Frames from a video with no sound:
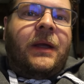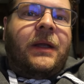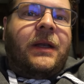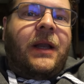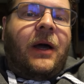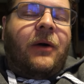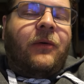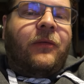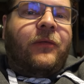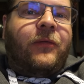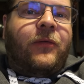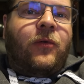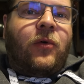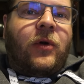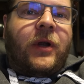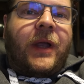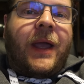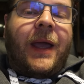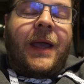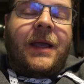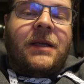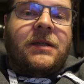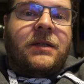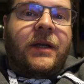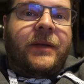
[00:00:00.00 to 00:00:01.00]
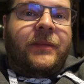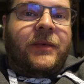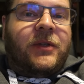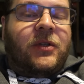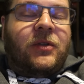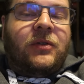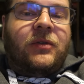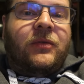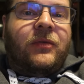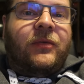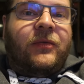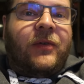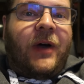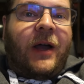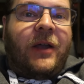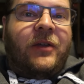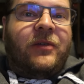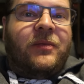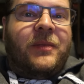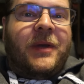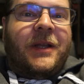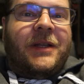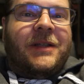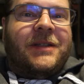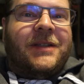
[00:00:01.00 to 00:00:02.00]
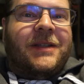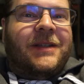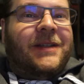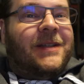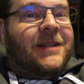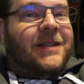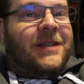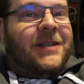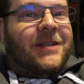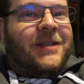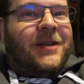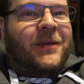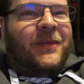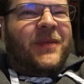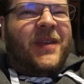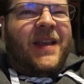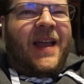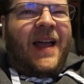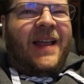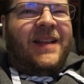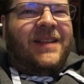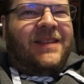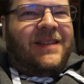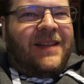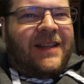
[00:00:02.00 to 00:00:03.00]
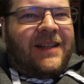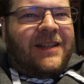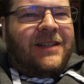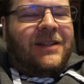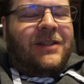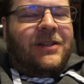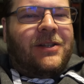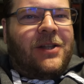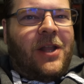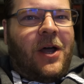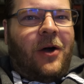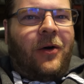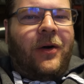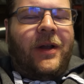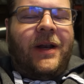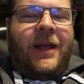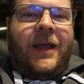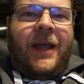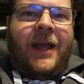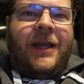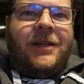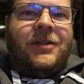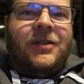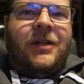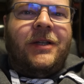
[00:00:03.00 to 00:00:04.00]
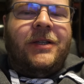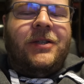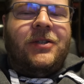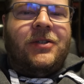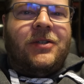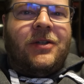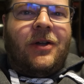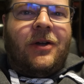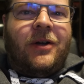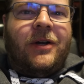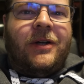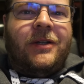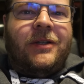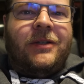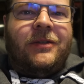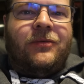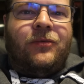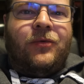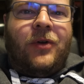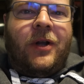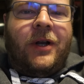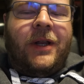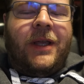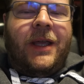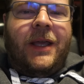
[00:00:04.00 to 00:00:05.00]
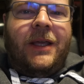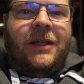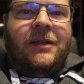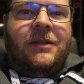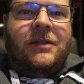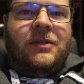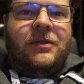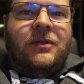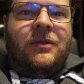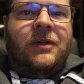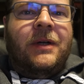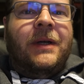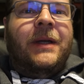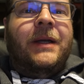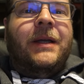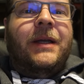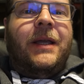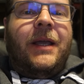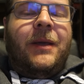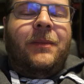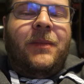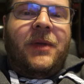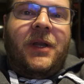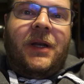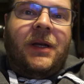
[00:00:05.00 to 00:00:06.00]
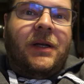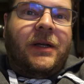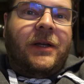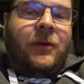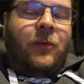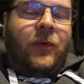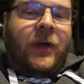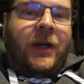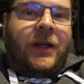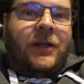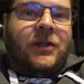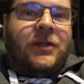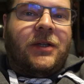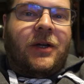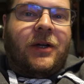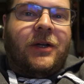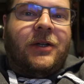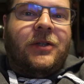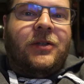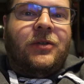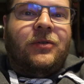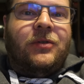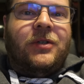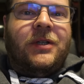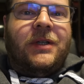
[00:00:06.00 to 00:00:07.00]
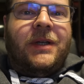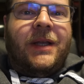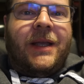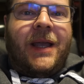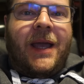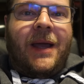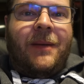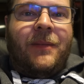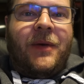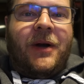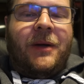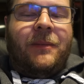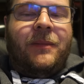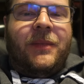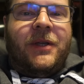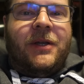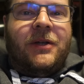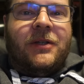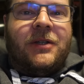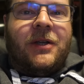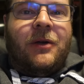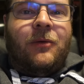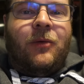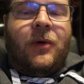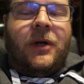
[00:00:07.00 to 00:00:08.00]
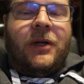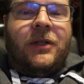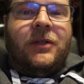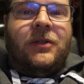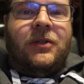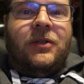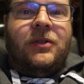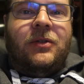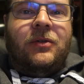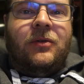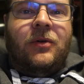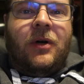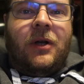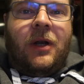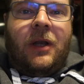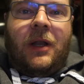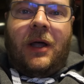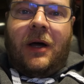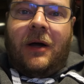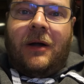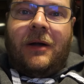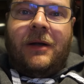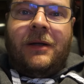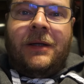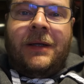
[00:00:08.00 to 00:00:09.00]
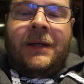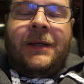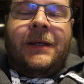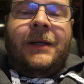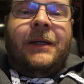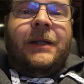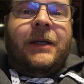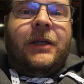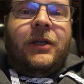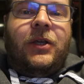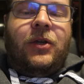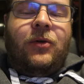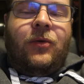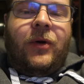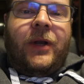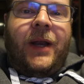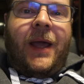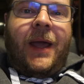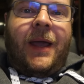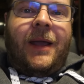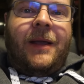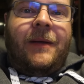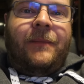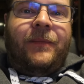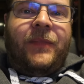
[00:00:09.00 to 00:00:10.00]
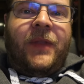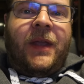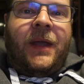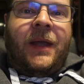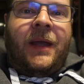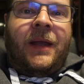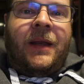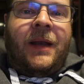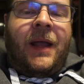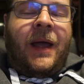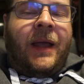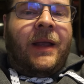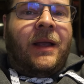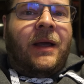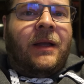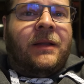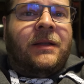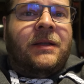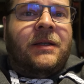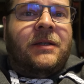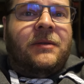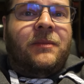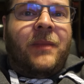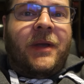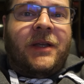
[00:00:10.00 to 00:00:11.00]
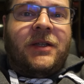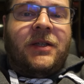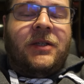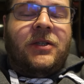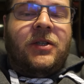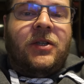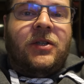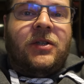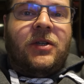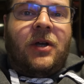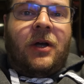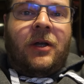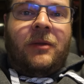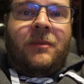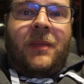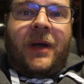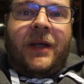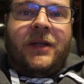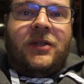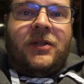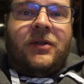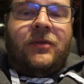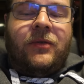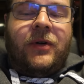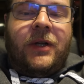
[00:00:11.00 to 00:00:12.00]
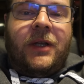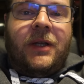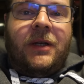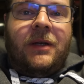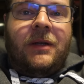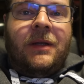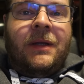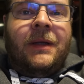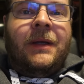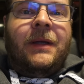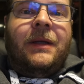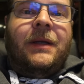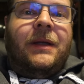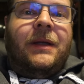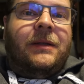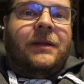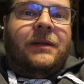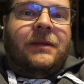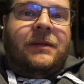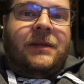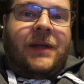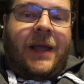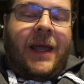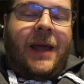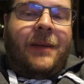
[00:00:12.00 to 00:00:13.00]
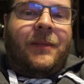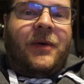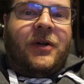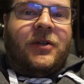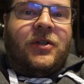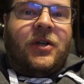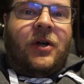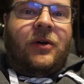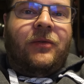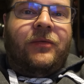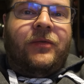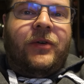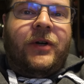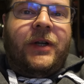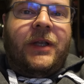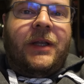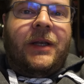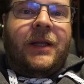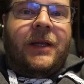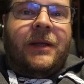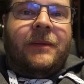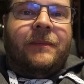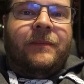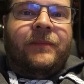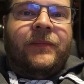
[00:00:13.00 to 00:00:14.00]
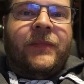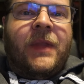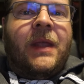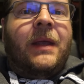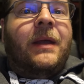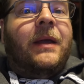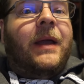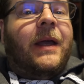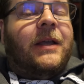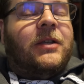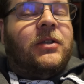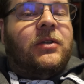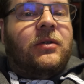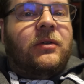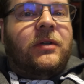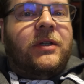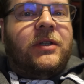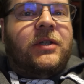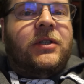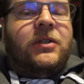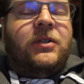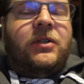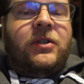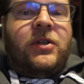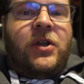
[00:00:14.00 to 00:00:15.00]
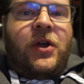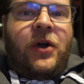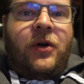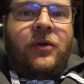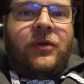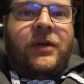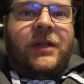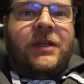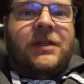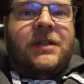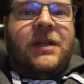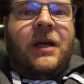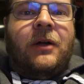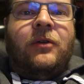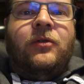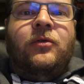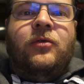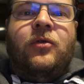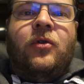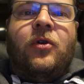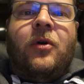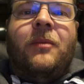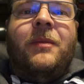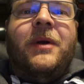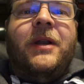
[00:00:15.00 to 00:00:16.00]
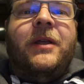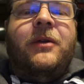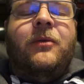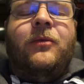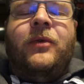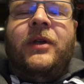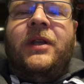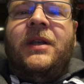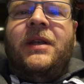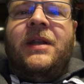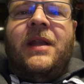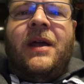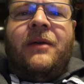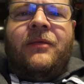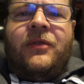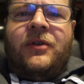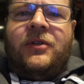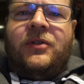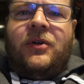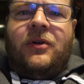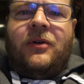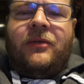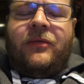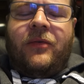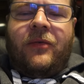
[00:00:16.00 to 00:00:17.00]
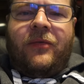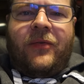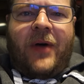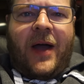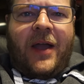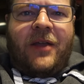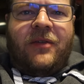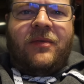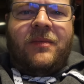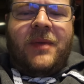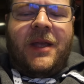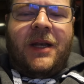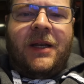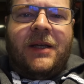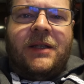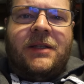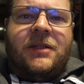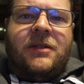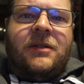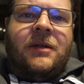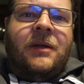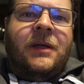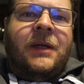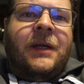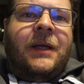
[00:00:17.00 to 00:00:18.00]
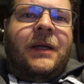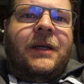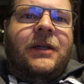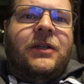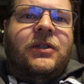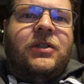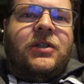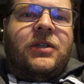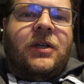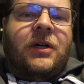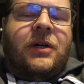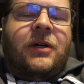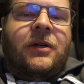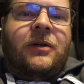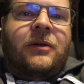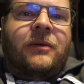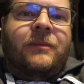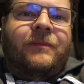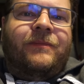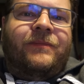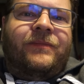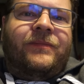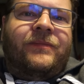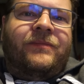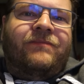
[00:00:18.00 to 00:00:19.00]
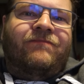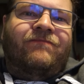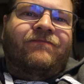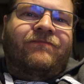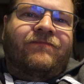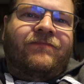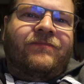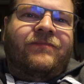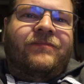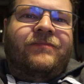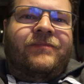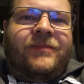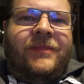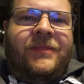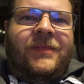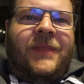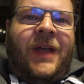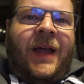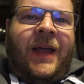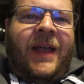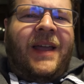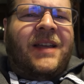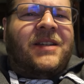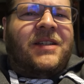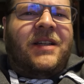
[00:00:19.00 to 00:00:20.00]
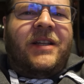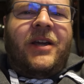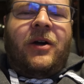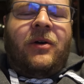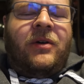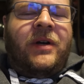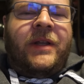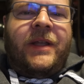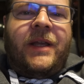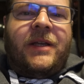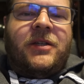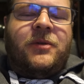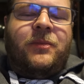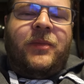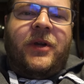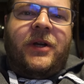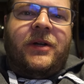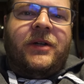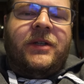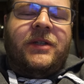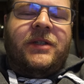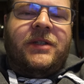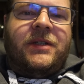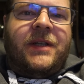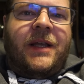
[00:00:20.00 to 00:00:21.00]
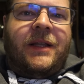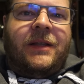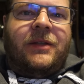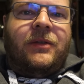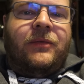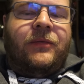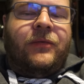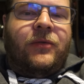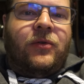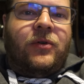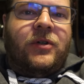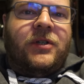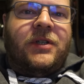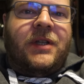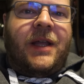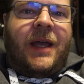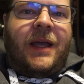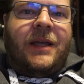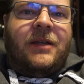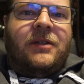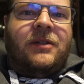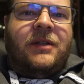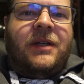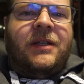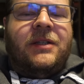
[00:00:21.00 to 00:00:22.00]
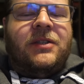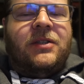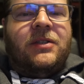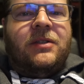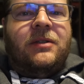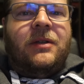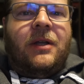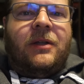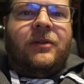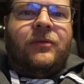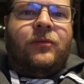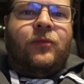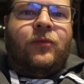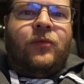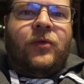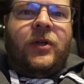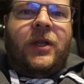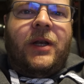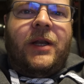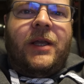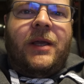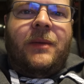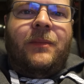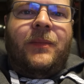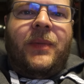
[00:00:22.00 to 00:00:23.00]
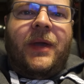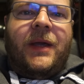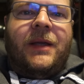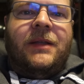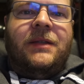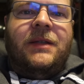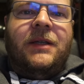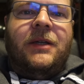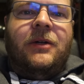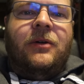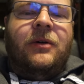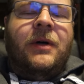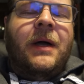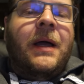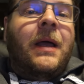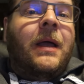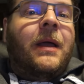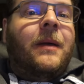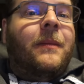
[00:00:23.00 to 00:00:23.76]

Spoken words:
Now, 4K is limited to 5 minutes, and this is something I didn't know, and I actually started running into immediately when I started using the camera because I wanted to do a long Q&A, and I got these messages on my screen. The camera is overheating. As soon as you know this, now normally we never talk for 5 minutes, so I actually only experienced that the first day, so that's not really a big deal.